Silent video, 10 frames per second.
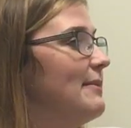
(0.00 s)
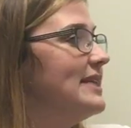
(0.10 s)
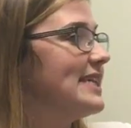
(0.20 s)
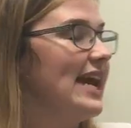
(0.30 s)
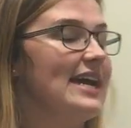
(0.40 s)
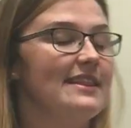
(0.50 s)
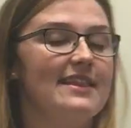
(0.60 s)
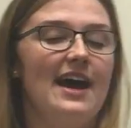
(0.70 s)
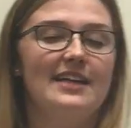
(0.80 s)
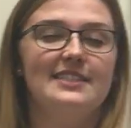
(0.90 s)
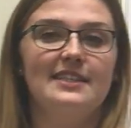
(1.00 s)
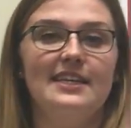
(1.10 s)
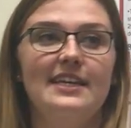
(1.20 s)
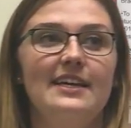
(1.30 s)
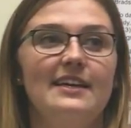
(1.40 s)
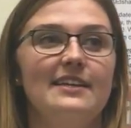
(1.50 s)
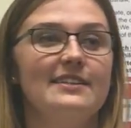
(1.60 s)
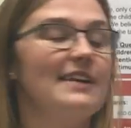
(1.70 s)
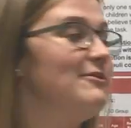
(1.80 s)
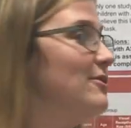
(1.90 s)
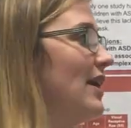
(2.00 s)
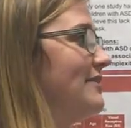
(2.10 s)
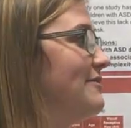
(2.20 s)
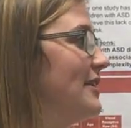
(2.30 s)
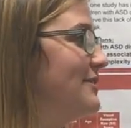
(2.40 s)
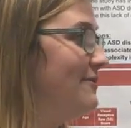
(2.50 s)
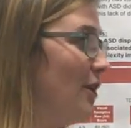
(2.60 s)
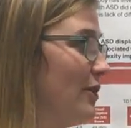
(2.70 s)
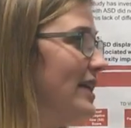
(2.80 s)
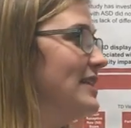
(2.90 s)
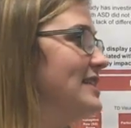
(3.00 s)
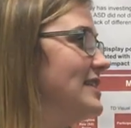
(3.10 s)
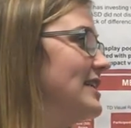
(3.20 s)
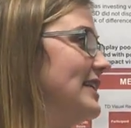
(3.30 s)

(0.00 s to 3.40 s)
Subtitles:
indicate that the level of focus